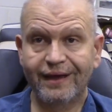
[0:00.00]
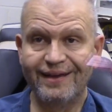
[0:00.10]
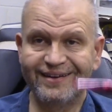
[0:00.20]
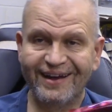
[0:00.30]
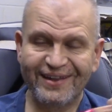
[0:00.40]
And
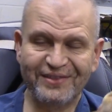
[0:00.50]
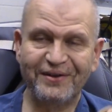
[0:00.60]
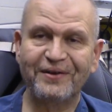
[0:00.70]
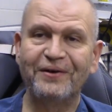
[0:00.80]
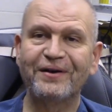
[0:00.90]
I
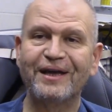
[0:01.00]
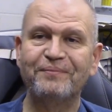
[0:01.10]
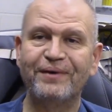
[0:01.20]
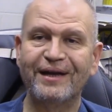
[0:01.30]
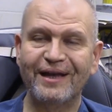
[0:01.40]
thought, Okay,
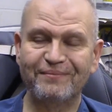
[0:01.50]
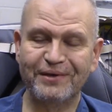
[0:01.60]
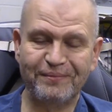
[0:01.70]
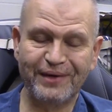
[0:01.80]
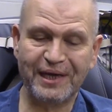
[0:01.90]
buddy, I'm
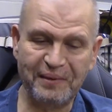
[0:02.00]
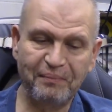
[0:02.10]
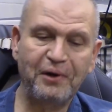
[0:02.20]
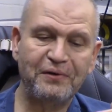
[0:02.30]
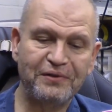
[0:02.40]
going to make you
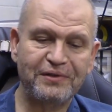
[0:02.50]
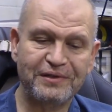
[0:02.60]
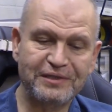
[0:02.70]
both.